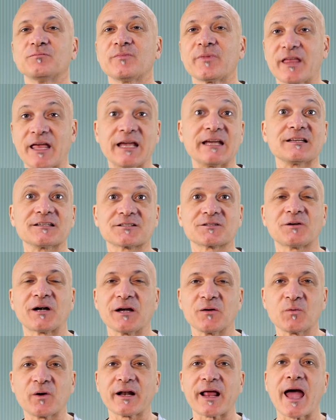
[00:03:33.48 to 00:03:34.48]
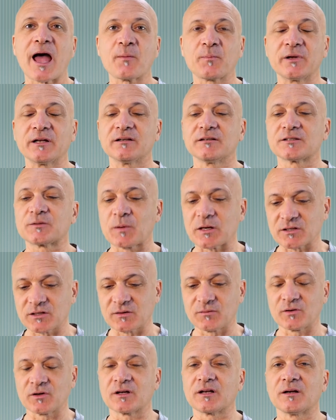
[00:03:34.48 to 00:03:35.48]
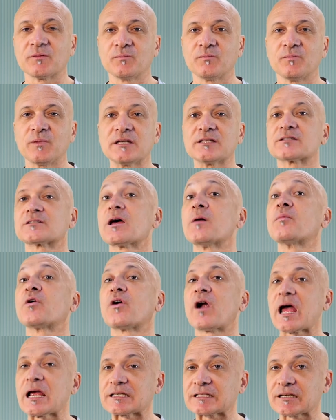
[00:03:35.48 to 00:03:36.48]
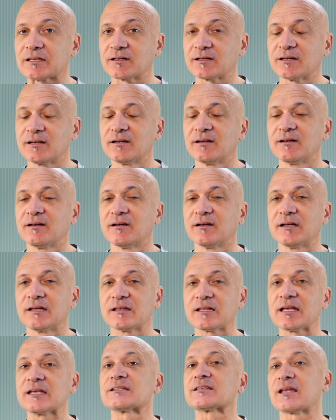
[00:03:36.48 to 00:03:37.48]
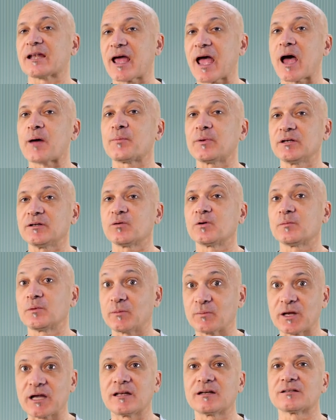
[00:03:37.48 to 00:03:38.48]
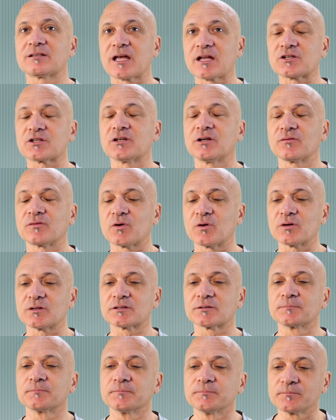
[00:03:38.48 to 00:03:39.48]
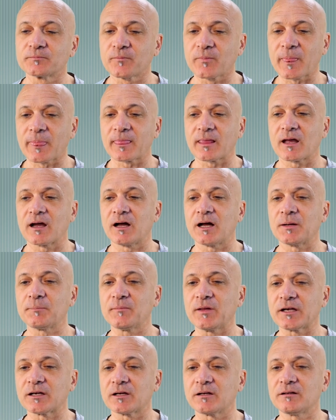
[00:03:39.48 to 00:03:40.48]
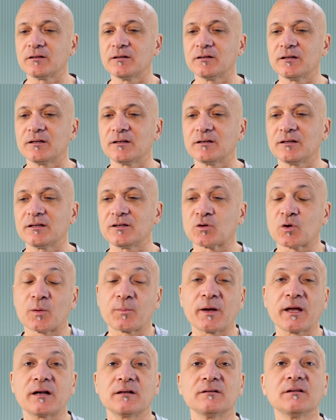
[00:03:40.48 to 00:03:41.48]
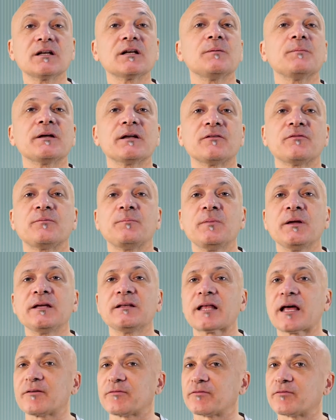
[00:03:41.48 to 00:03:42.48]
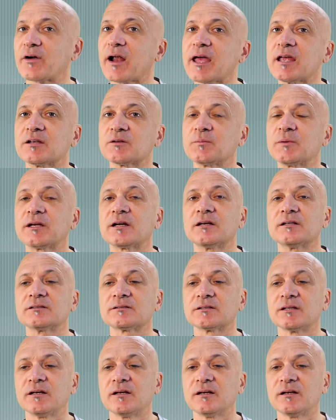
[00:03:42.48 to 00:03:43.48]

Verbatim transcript: things, right? What happened, especially if you're going to be summarizing things that happen. You want to be paying attention, of course. It could incorporate a little bit of being that friend, because